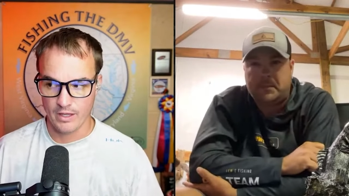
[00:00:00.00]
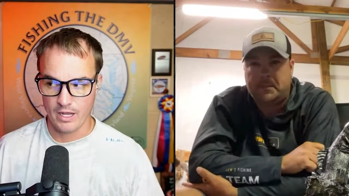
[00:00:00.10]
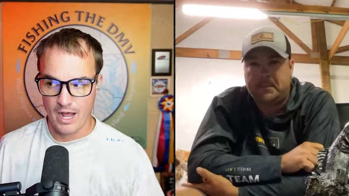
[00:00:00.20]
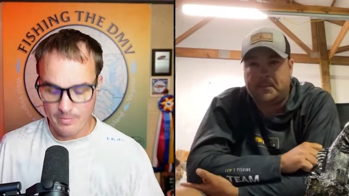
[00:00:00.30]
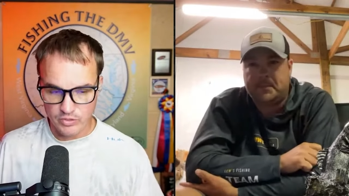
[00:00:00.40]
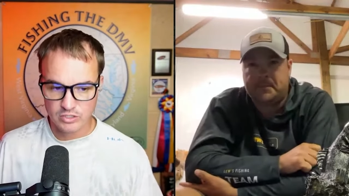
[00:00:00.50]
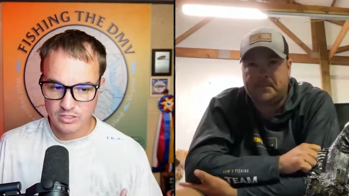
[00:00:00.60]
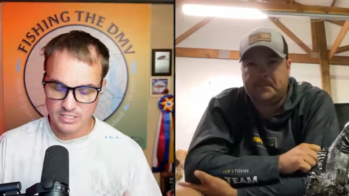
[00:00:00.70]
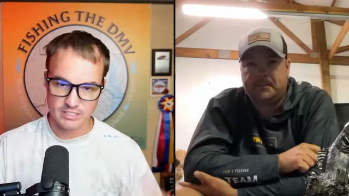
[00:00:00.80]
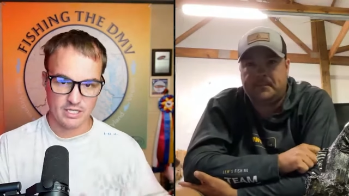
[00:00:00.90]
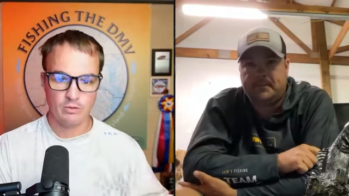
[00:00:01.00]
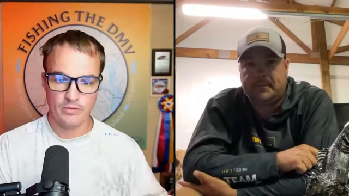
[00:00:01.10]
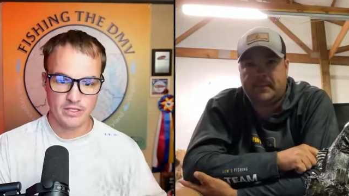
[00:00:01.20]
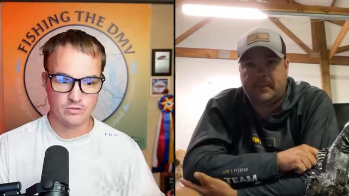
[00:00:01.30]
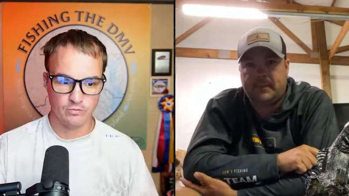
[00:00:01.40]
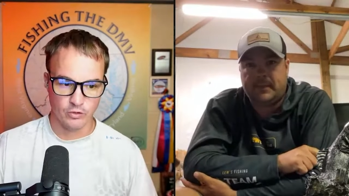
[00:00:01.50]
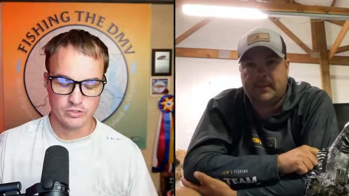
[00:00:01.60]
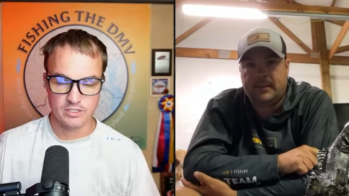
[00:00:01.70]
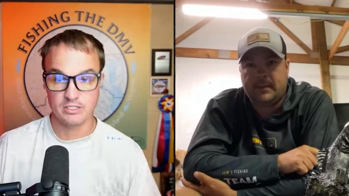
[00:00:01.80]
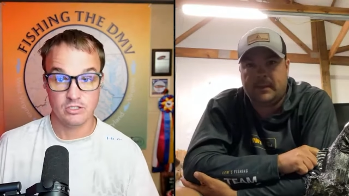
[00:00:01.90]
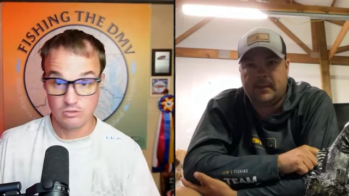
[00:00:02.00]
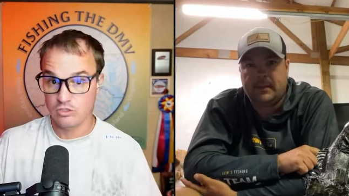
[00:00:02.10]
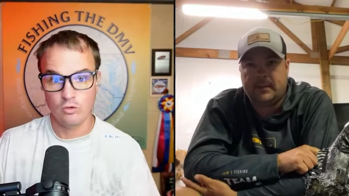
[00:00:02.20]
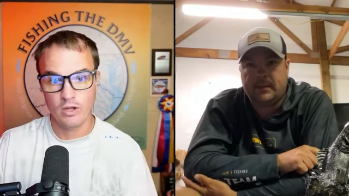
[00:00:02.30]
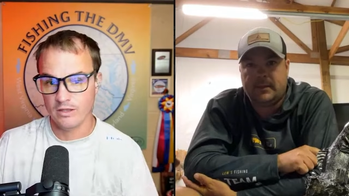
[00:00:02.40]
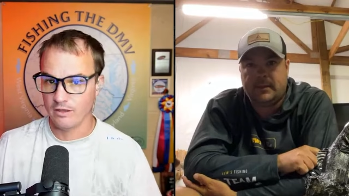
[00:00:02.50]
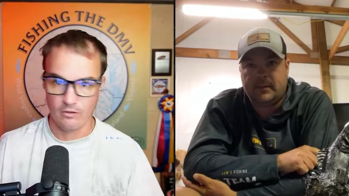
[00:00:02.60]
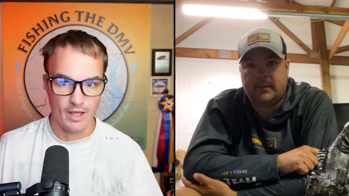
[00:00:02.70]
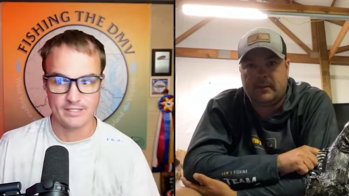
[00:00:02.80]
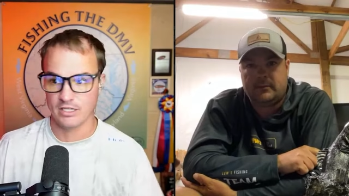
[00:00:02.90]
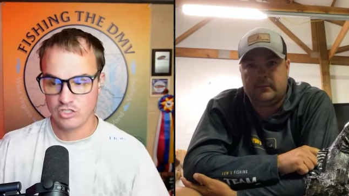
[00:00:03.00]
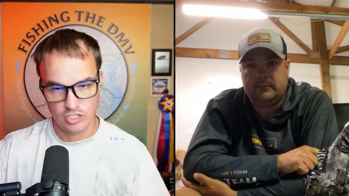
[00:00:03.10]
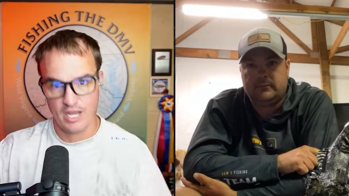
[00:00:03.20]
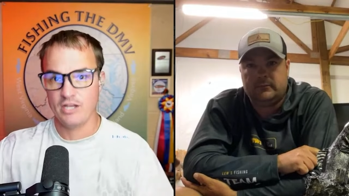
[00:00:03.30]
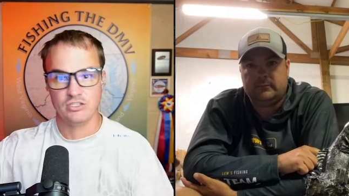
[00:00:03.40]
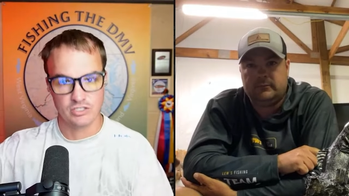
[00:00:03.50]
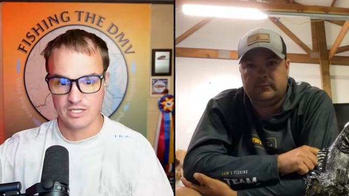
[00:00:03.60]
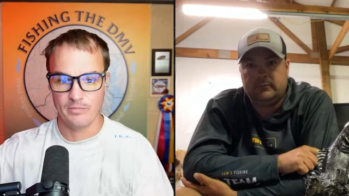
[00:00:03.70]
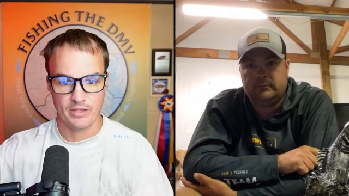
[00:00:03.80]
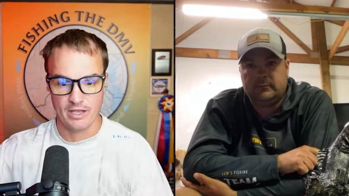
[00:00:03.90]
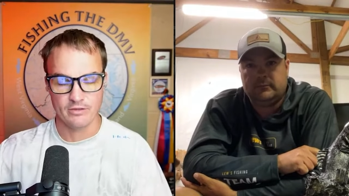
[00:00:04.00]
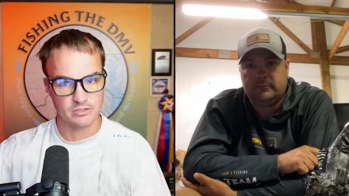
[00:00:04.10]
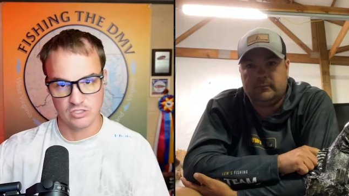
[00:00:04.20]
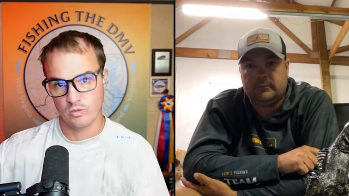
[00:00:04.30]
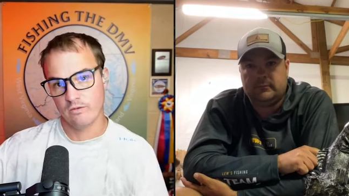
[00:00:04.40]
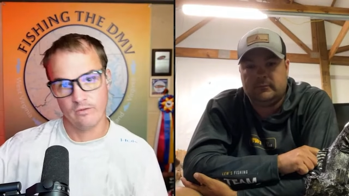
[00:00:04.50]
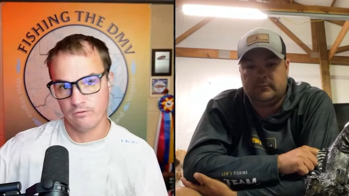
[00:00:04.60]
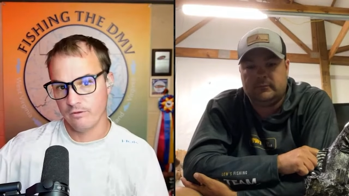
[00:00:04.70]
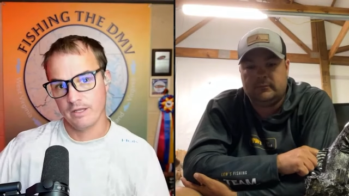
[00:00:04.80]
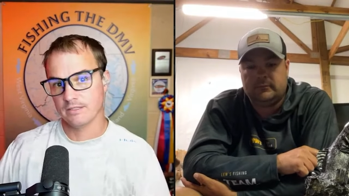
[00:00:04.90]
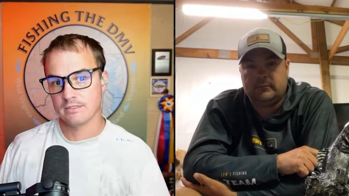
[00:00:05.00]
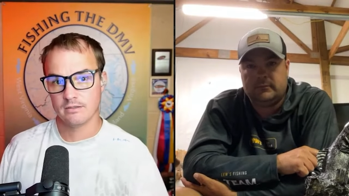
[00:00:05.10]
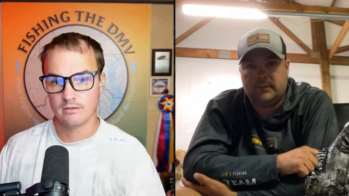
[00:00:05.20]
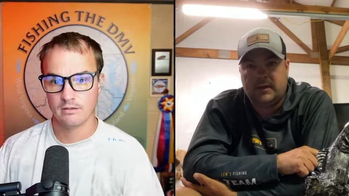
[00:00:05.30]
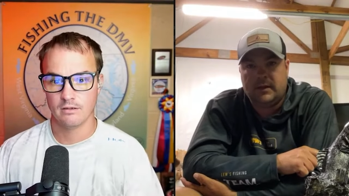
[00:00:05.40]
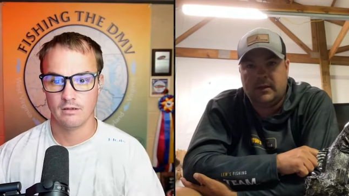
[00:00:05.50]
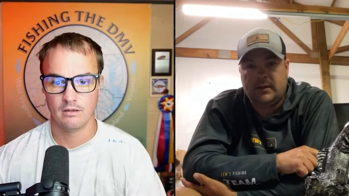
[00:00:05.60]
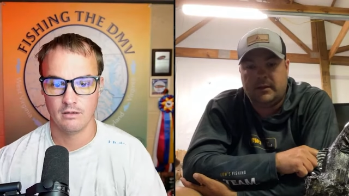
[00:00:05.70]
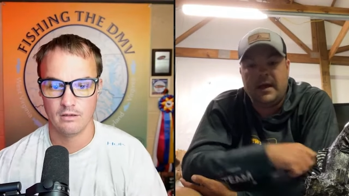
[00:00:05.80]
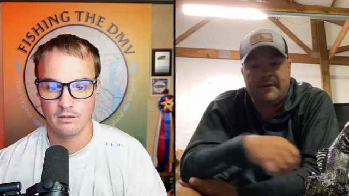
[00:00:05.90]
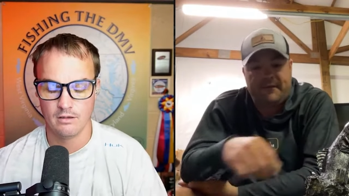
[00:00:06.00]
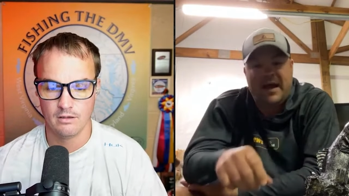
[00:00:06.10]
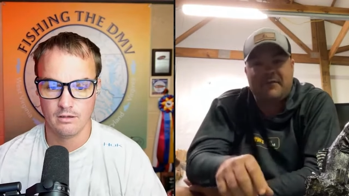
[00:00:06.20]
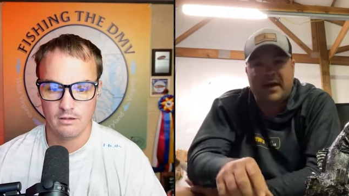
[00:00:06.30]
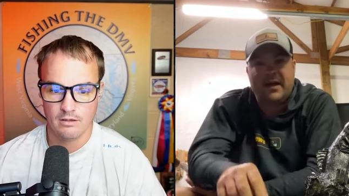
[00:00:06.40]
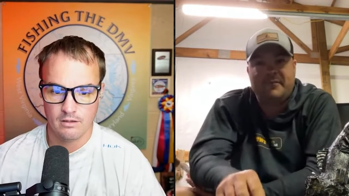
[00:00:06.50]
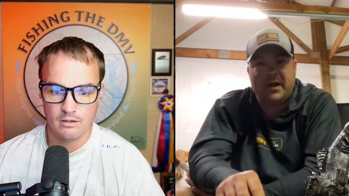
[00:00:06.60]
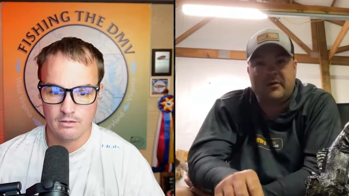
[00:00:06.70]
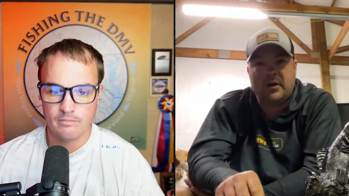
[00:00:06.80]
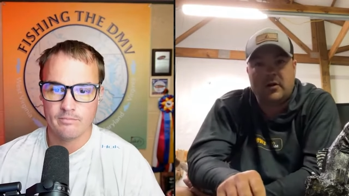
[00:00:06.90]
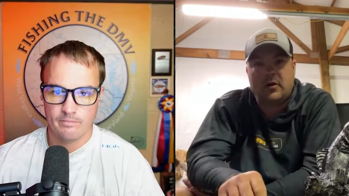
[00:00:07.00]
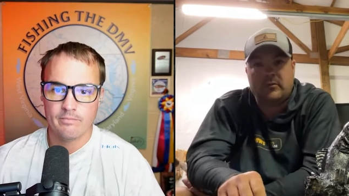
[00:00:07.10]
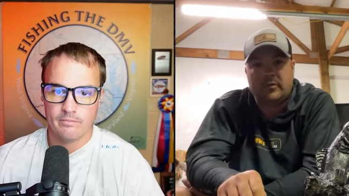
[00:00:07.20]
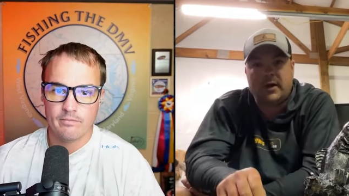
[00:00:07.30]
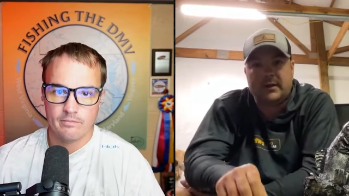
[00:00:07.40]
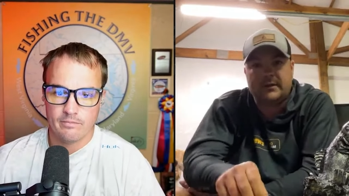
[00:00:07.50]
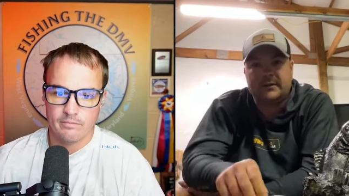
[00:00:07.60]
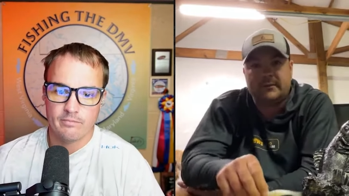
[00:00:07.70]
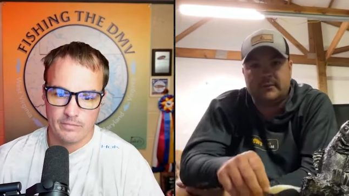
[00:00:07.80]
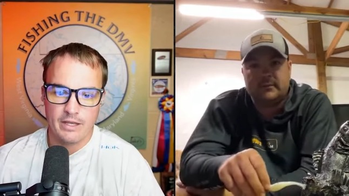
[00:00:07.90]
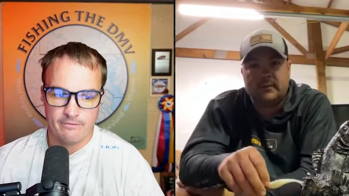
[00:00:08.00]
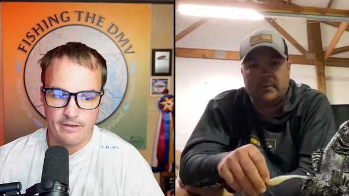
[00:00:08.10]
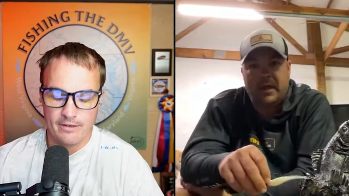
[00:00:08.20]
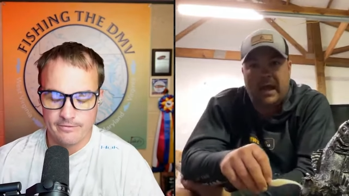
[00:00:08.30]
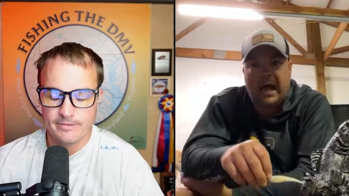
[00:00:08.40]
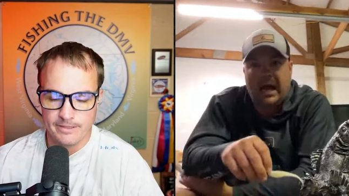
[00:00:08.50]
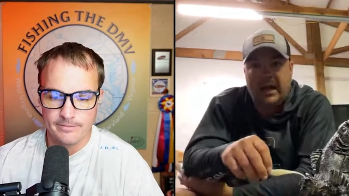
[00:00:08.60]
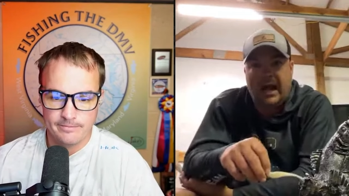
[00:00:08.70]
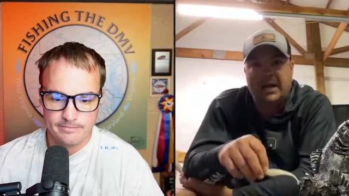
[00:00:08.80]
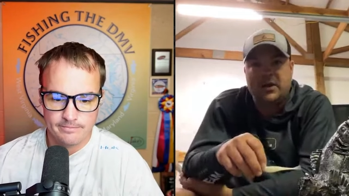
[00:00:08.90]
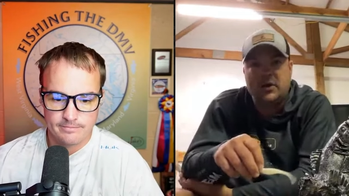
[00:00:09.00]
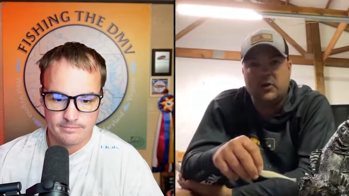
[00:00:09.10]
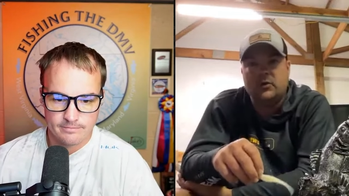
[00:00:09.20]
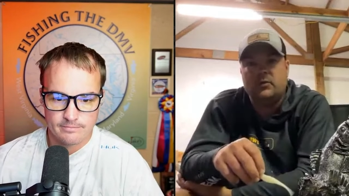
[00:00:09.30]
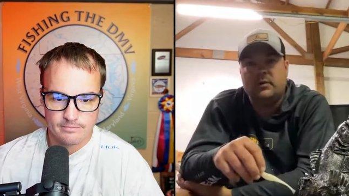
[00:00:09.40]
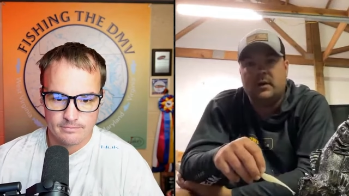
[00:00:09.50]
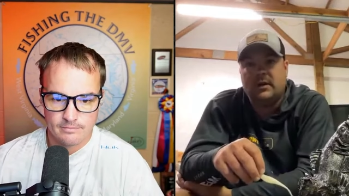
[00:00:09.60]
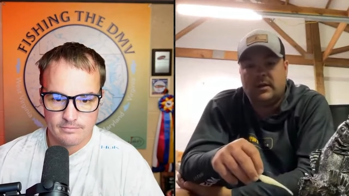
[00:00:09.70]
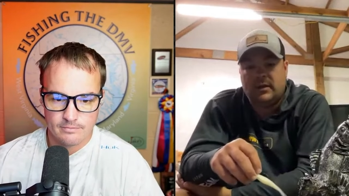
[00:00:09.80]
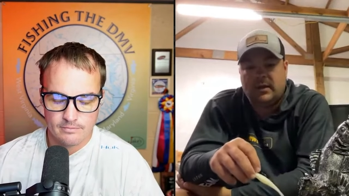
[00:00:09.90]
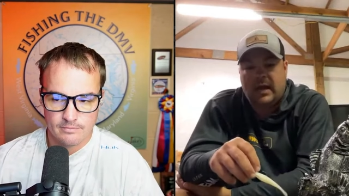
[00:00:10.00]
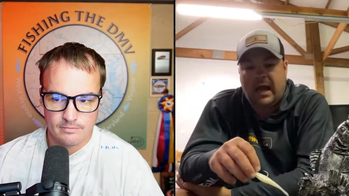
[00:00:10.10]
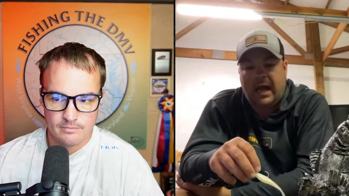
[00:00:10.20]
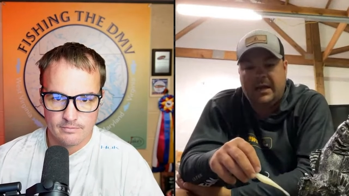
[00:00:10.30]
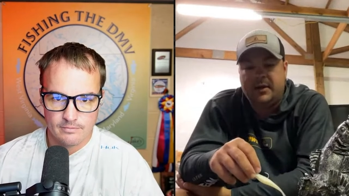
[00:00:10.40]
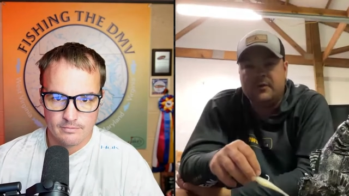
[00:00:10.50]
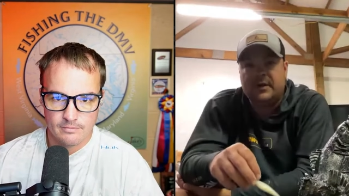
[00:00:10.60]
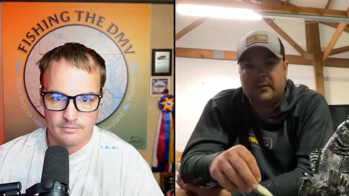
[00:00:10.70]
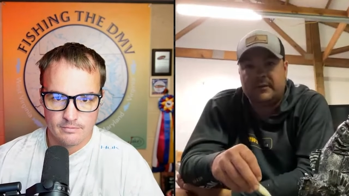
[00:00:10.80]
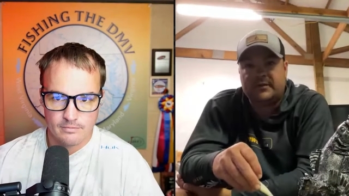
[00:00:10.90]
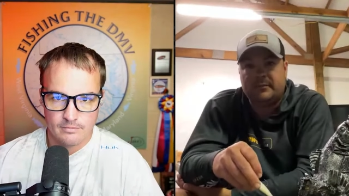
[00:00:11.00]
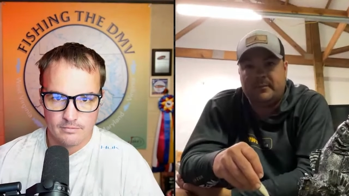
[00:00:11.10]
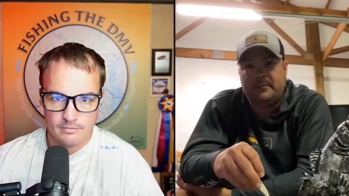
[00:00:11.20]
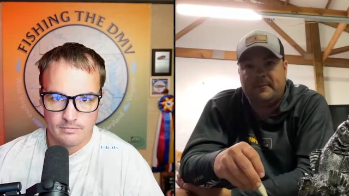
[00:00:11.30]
Speaker 1: like, I'm just going to stick with this versus doing the classic change to something else to swing for the fence?
Speaker 2: That 5.5 pounder I caught in practice.
Speaker 1: That 5.
Speaker 2: Yeah. I knew there were some